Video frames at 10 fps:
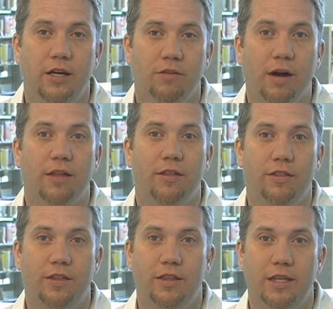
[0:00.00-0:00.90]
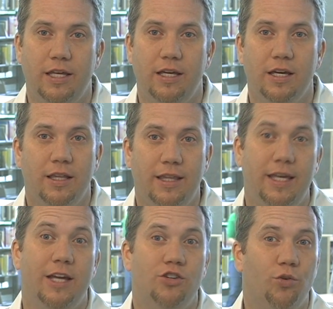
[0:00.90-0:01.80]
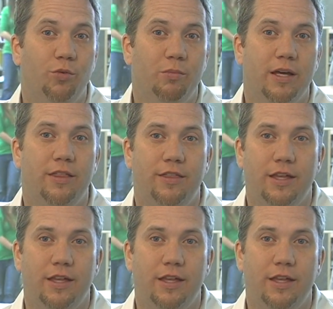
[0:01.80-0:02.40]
rather than the age-old myth